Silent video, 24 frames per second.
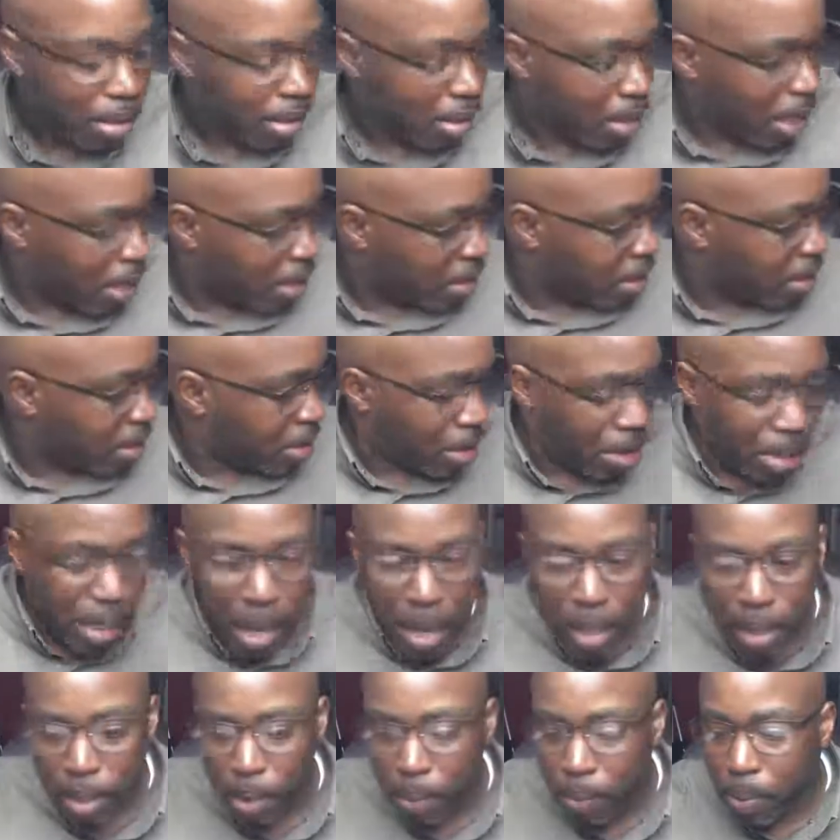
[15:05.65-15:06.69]
That's
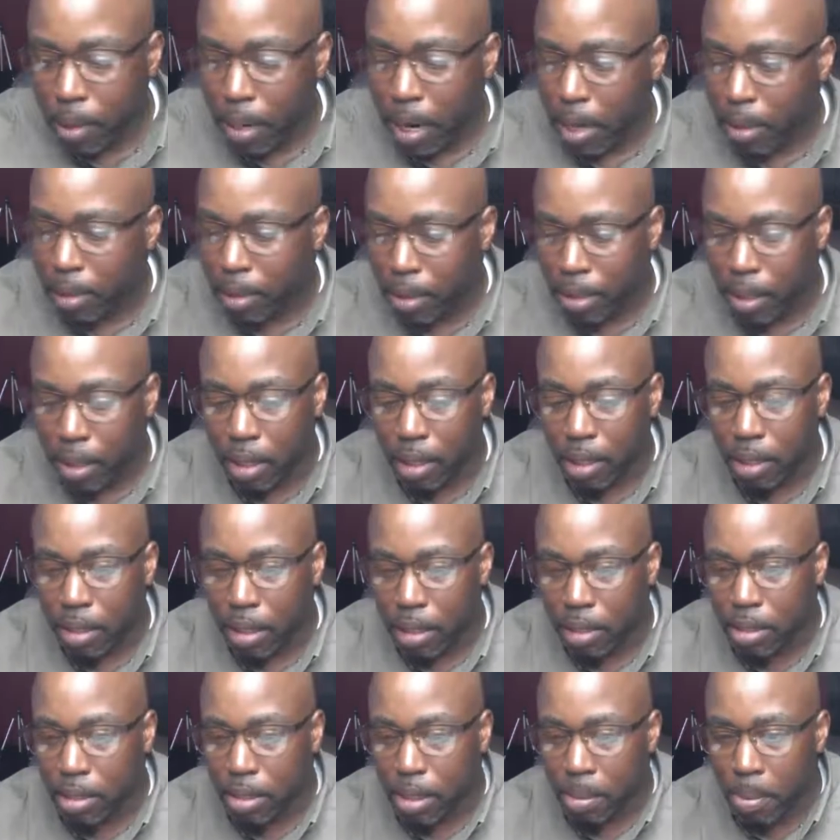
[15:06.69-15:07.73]
exactly what I think,
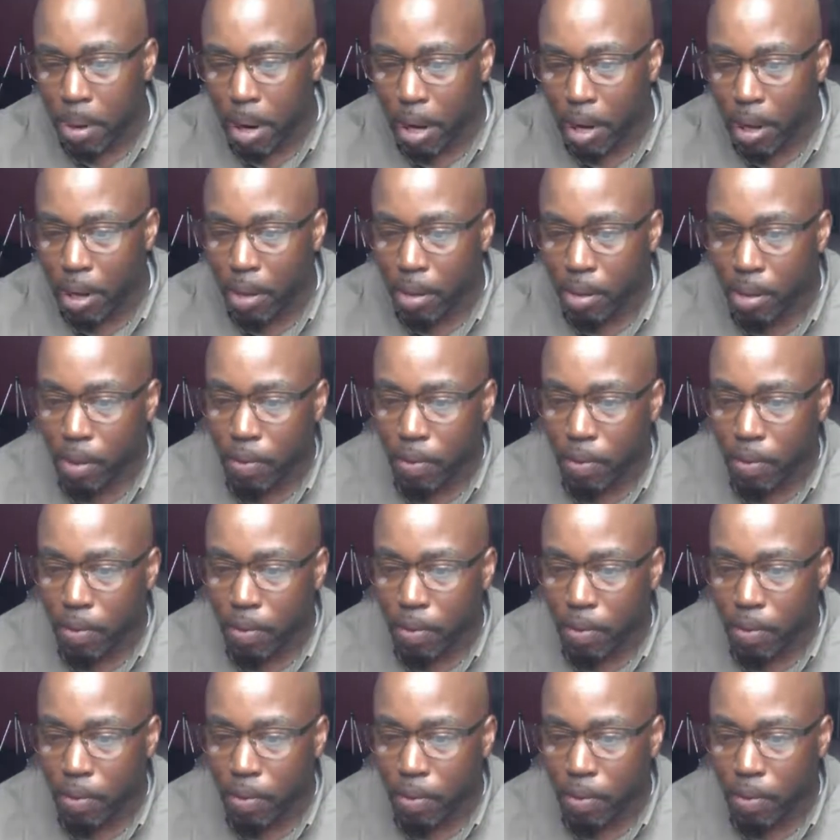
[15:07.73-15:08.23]
that somehow